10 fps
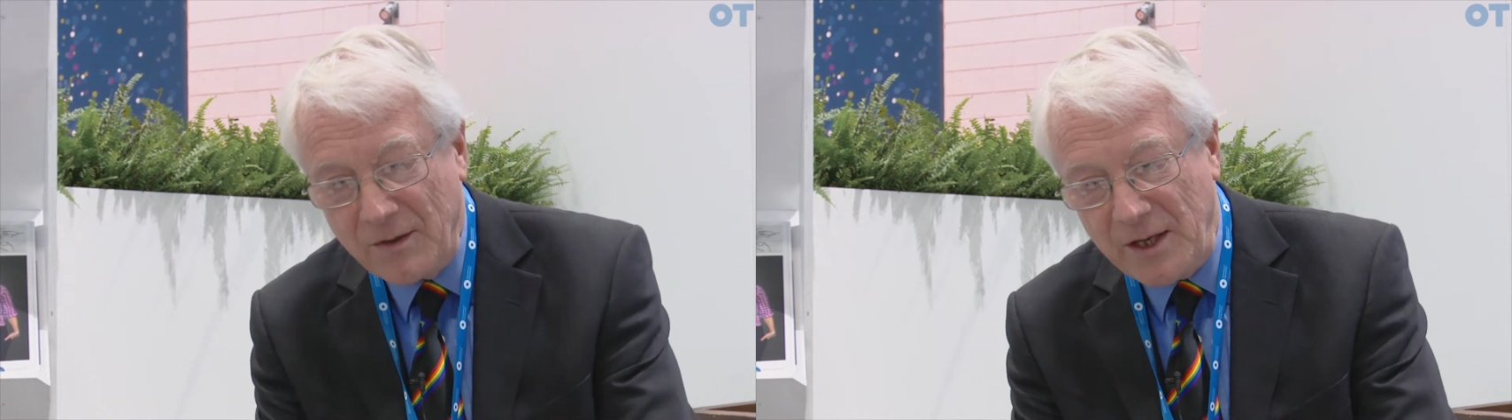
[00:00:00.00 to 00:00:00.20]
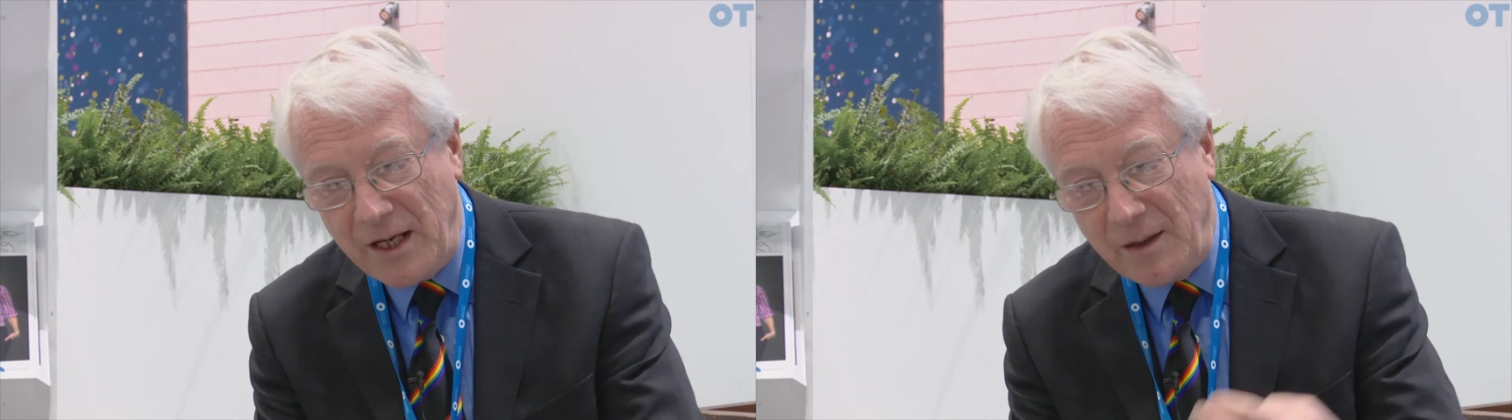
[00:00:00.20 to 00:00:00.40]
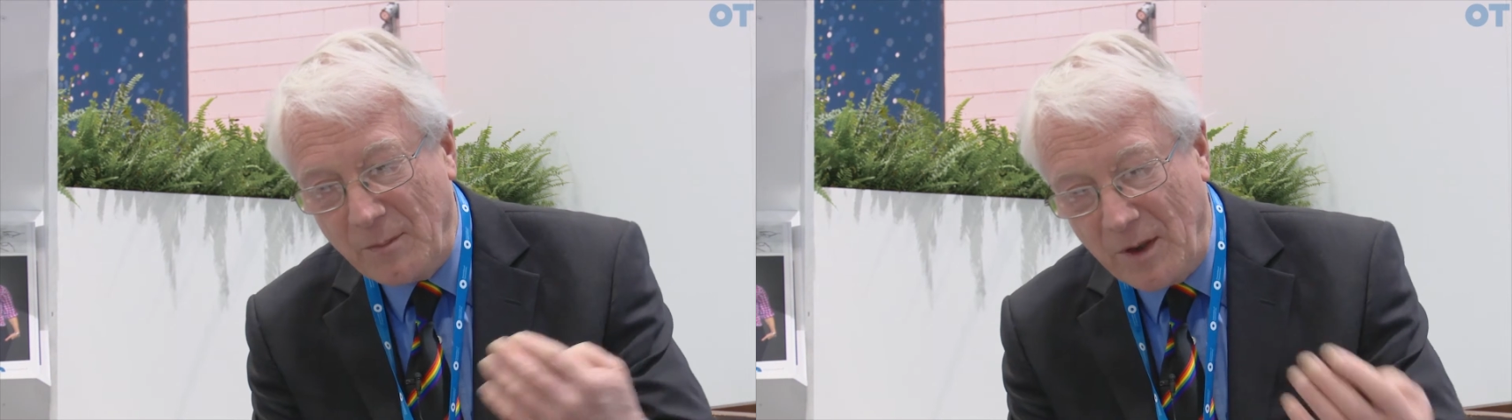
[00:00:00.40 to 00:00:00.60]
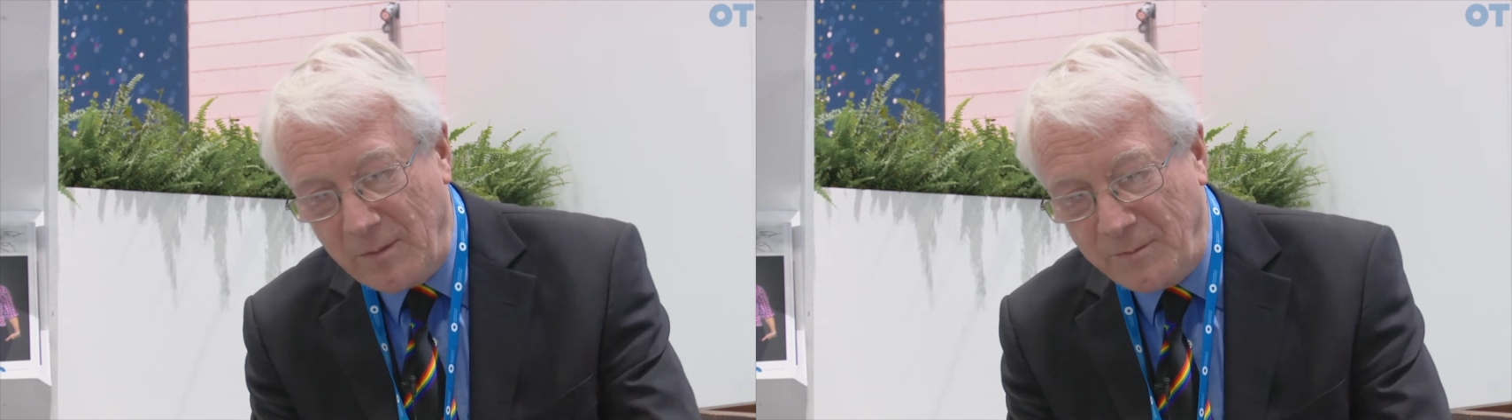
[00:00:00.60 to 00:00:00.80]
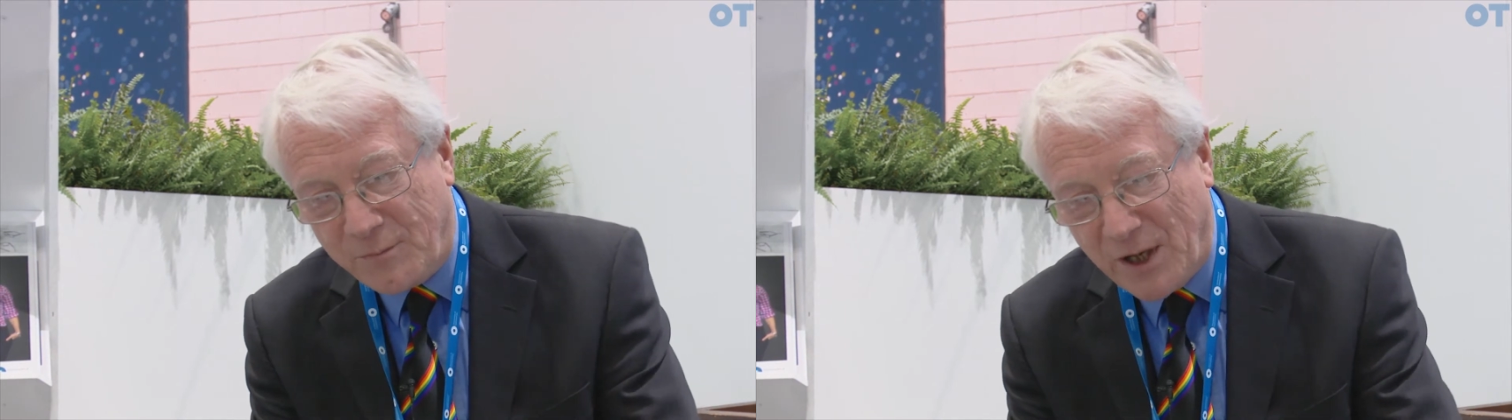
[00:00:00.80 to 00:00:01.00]
the
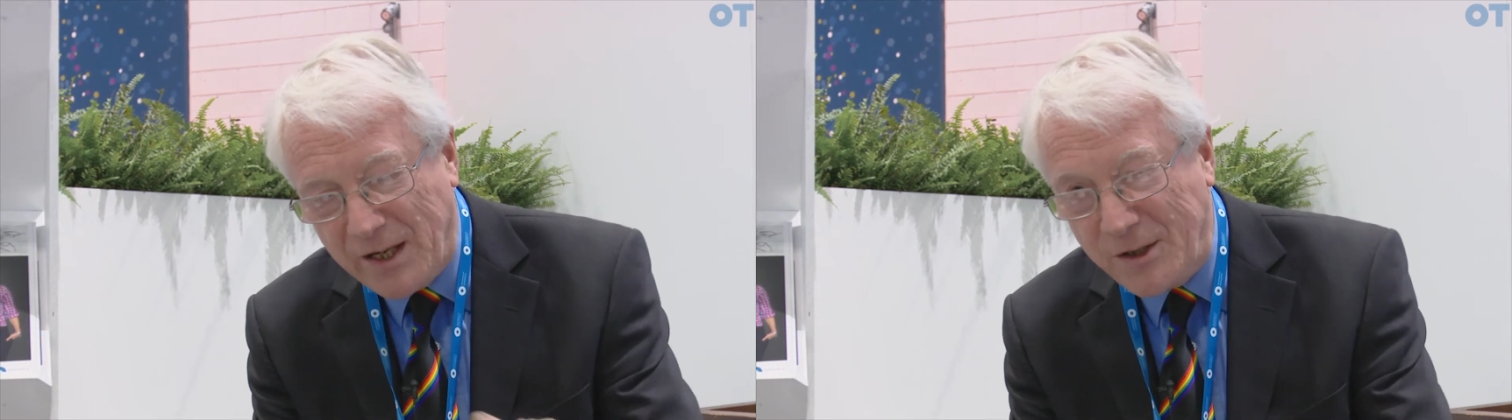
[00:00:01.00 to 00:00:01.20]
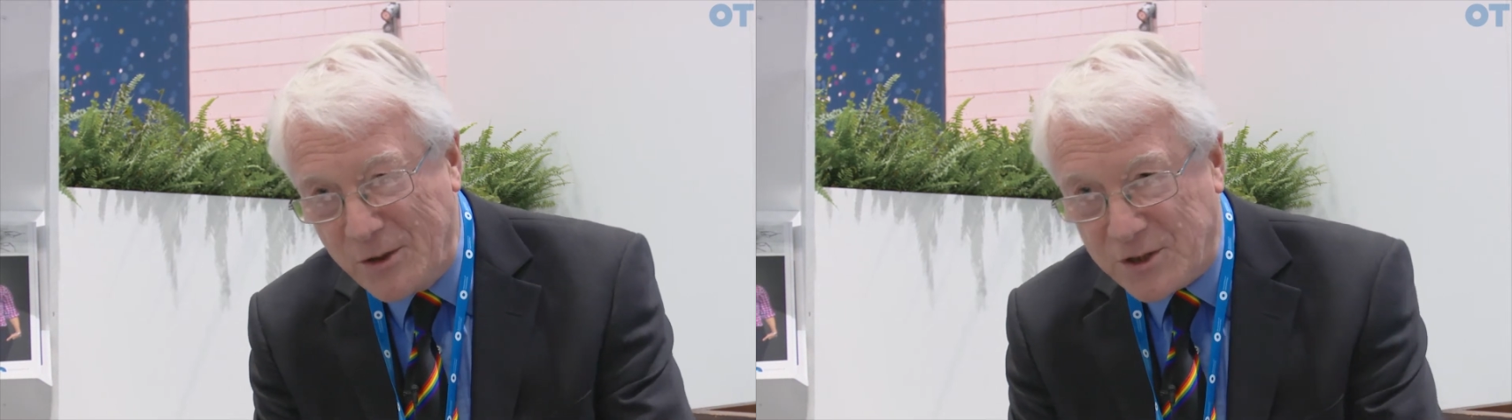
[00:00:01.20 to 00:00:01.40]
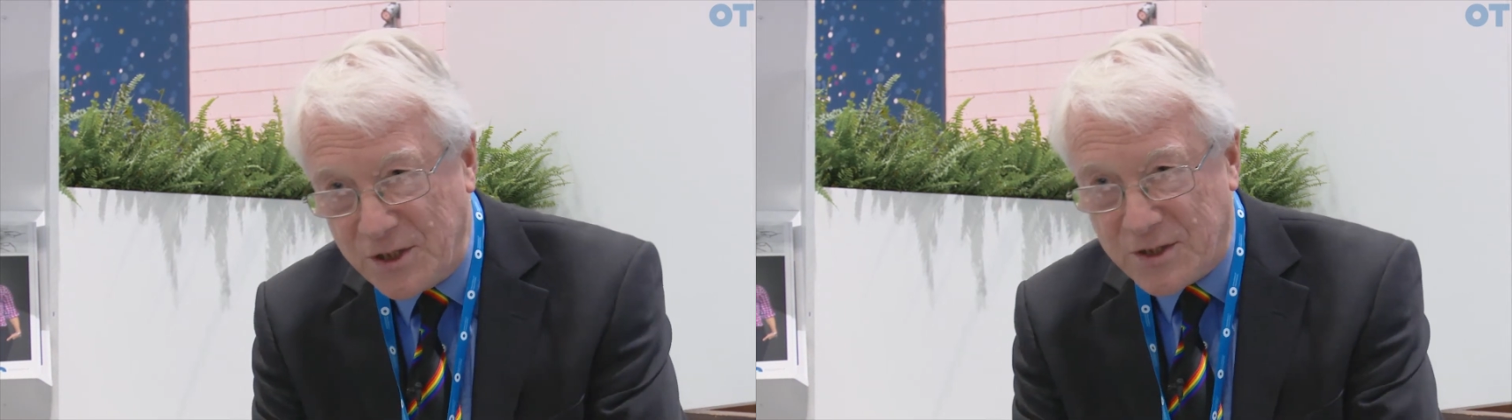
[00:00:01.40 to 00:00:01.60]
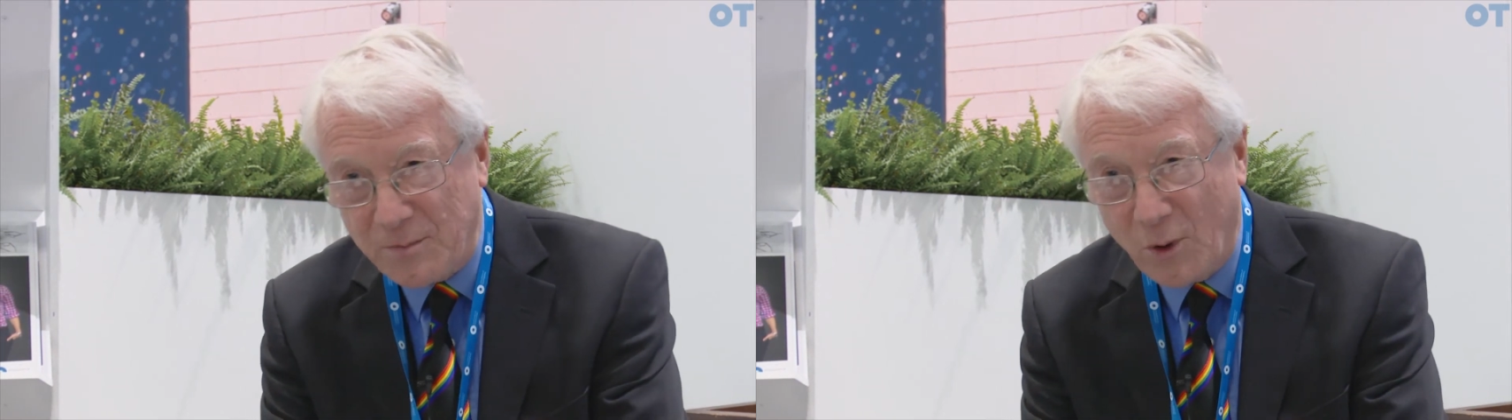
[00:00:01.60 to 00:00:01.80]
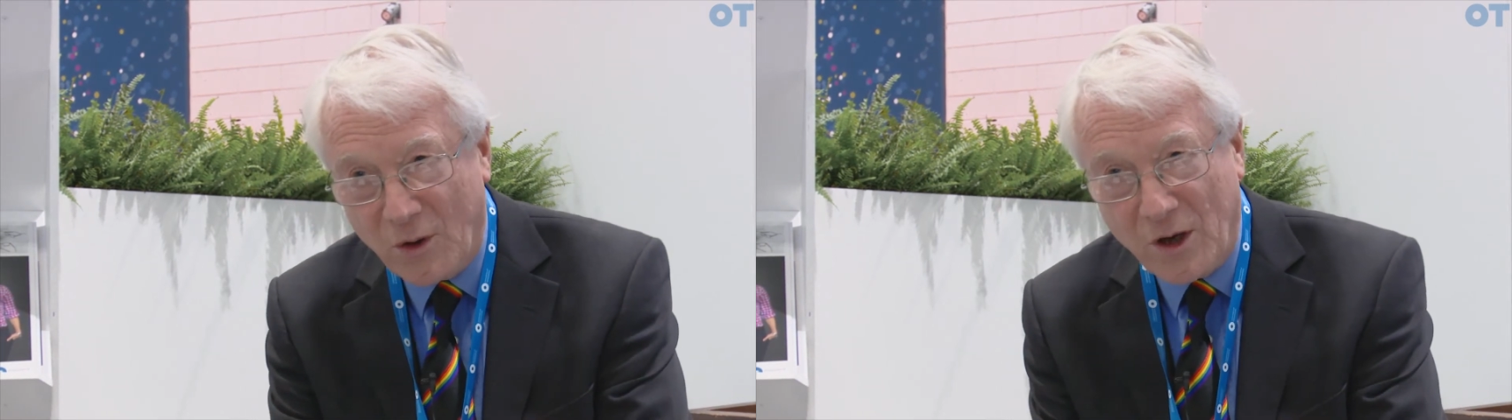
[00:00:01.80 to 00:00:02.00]
brain uses
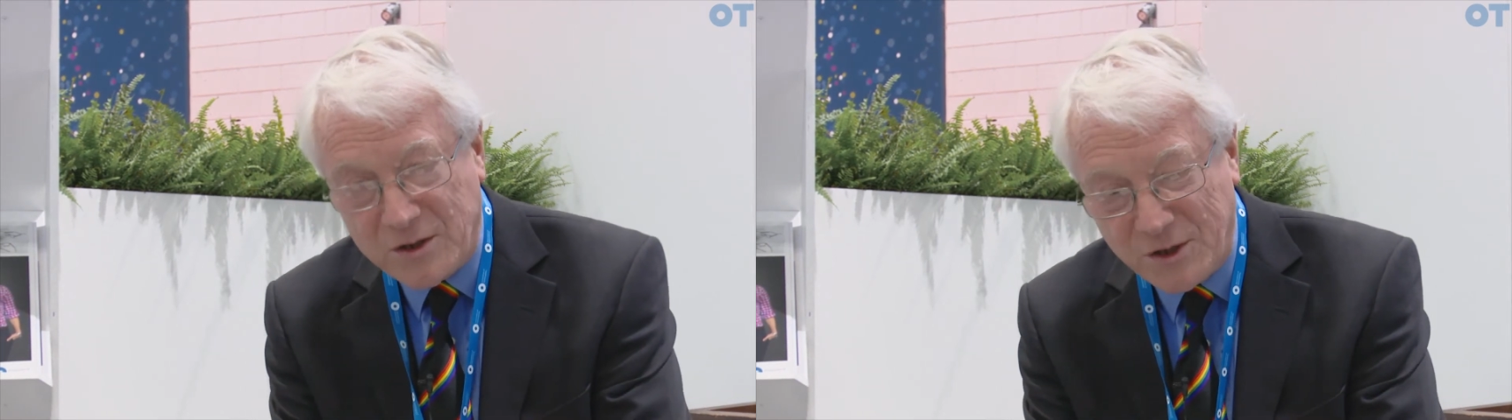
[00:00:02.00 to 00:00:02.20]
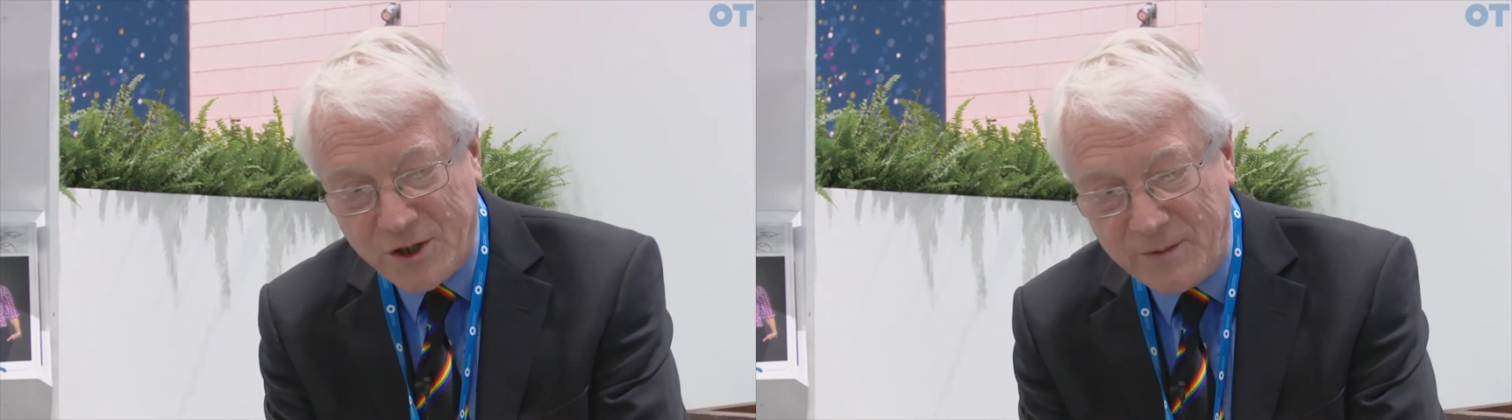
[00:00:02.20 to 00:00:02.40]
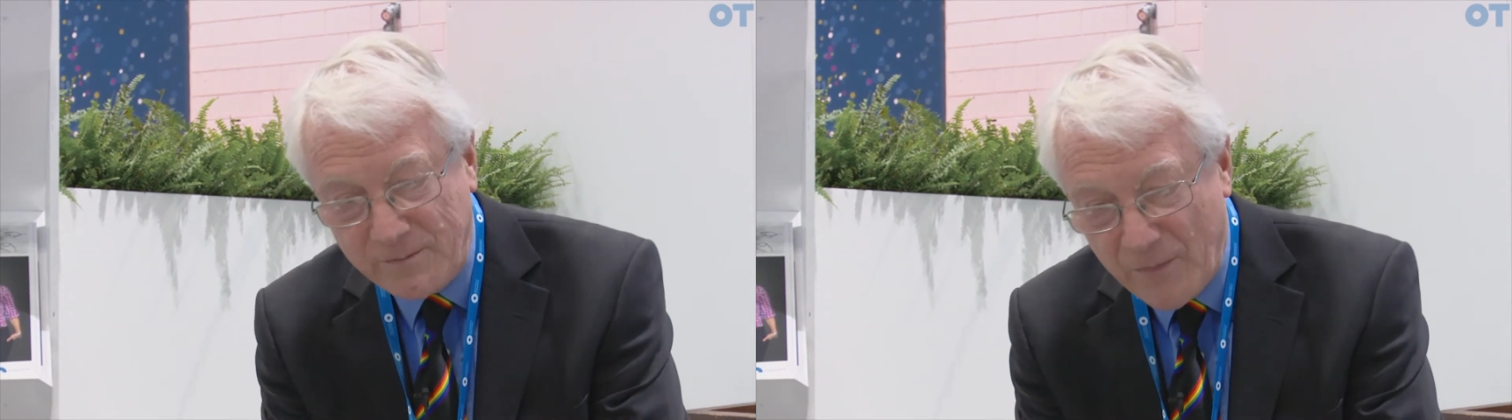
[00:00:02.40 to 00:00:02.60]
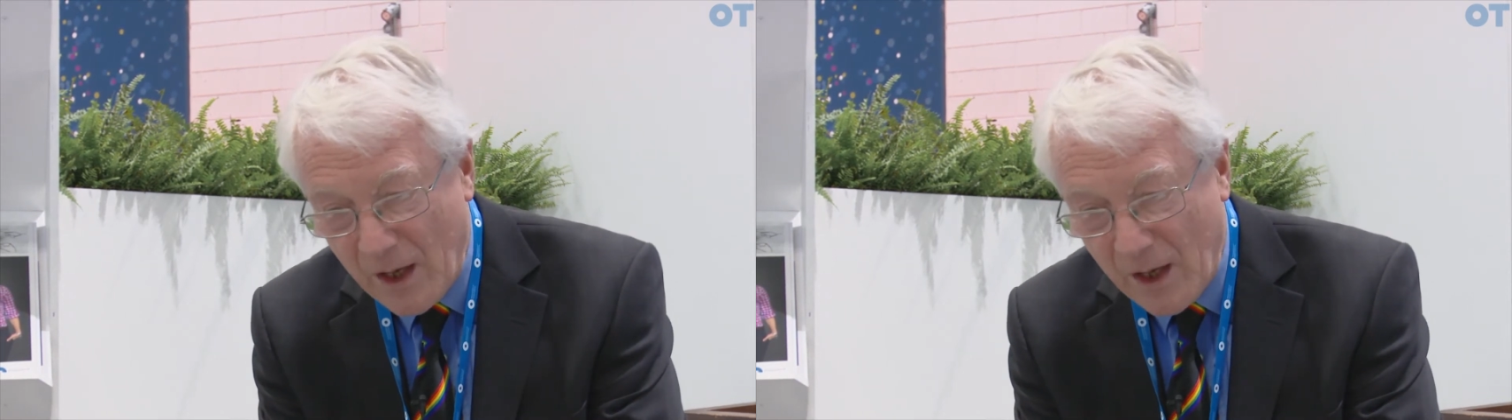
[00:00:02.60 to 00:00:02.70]
more oxygen.